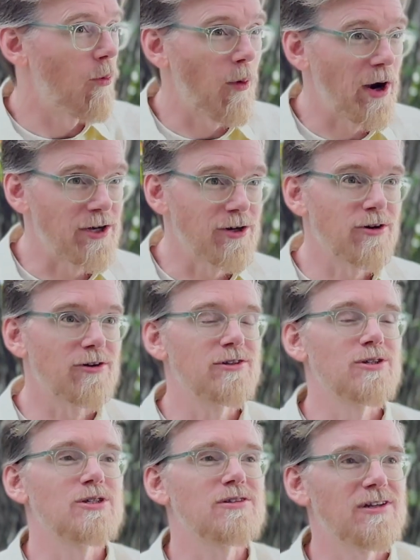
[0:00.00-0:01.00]
when you're
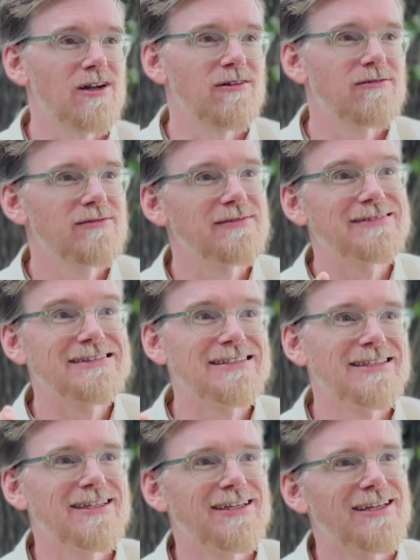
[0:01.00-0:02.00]
just
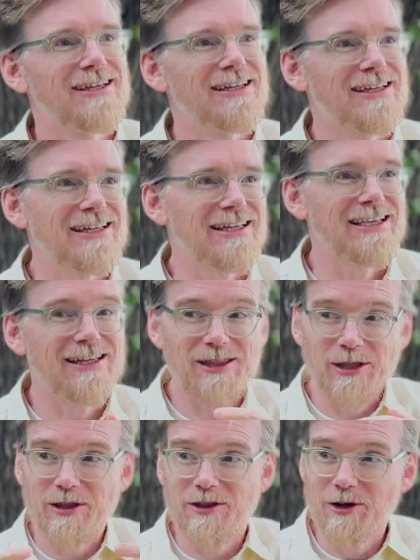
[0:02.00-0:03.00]

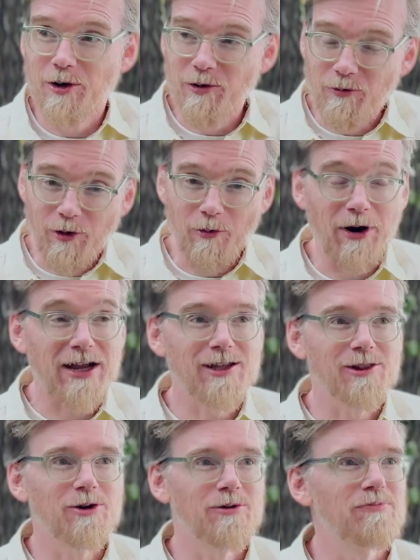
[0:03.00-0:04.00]
in the
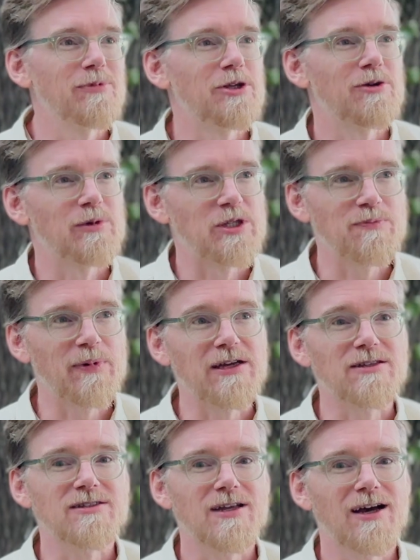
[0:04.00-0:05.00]
regular human
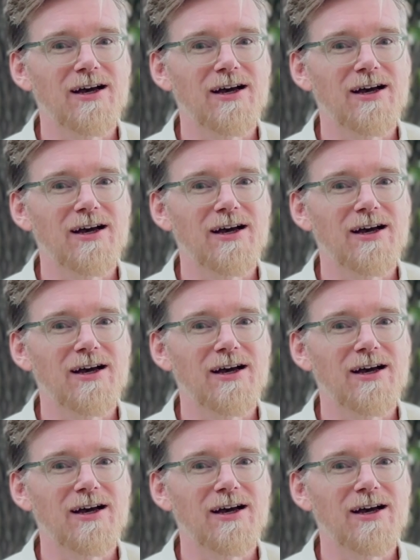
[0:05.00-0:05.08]
space,